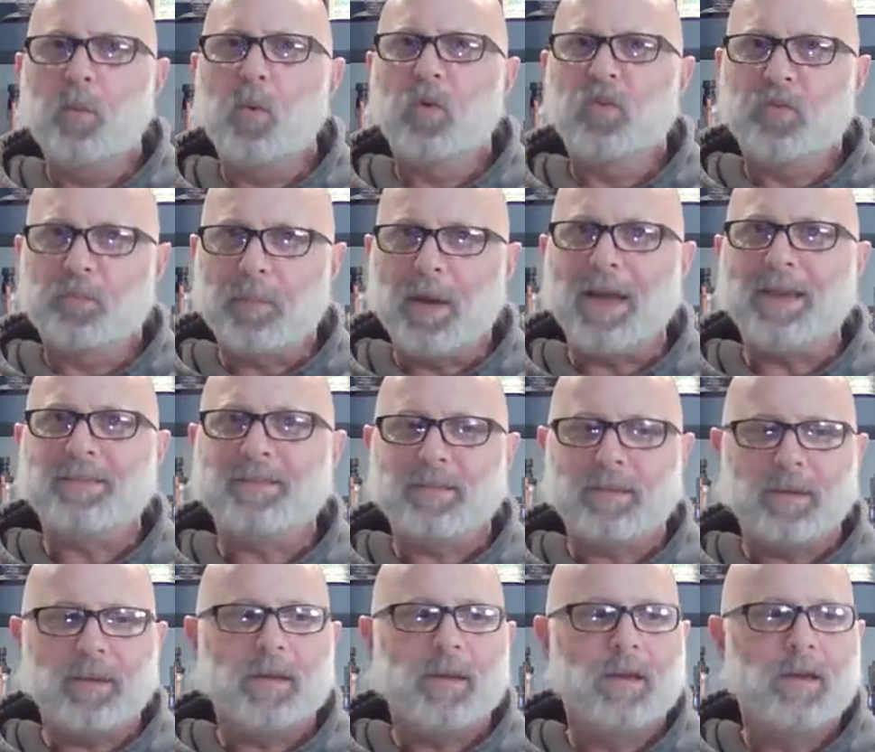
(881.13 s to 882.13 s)
it's a little more
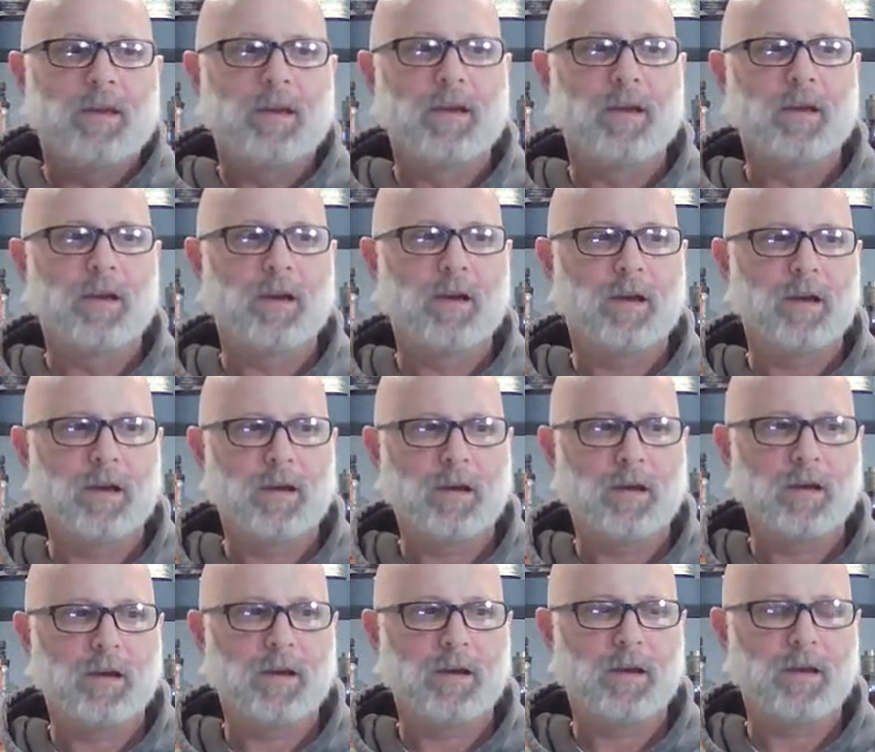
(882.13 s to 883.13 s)
spicy.
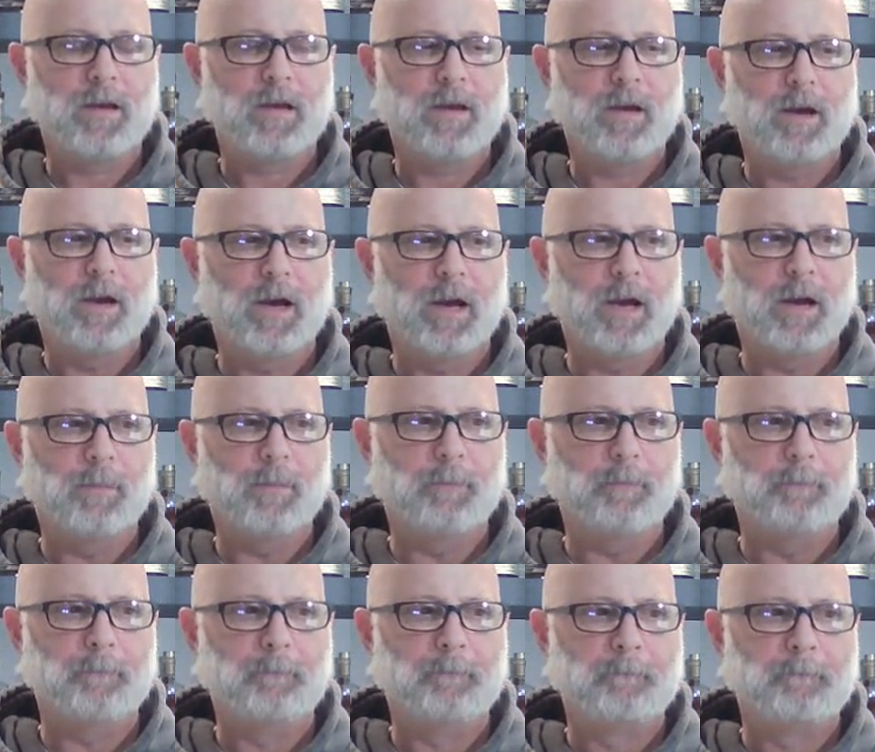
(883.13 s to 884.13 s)

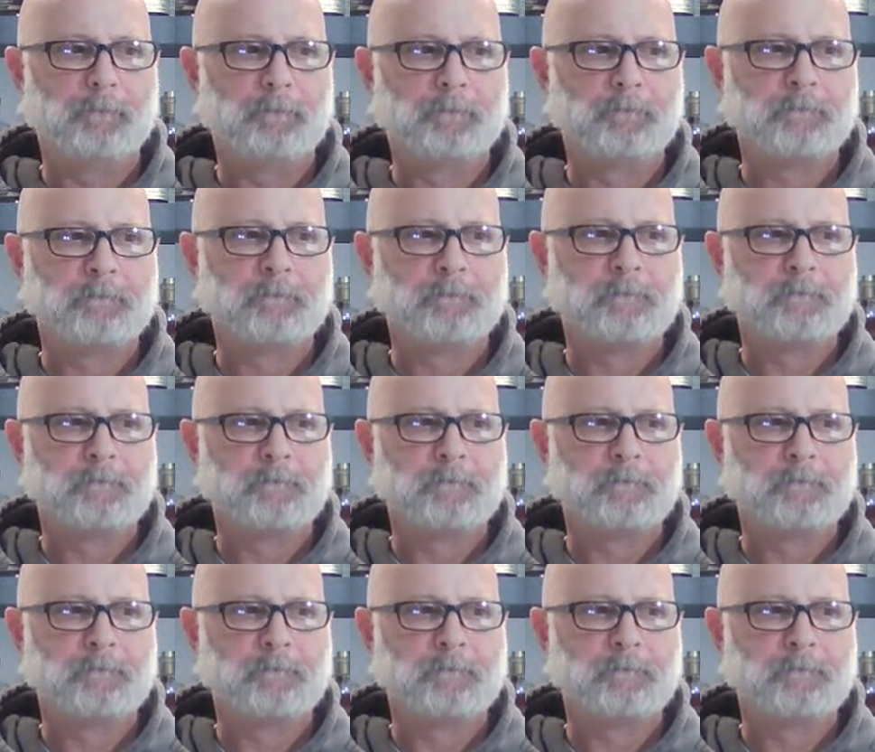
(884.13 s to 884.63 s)
Um,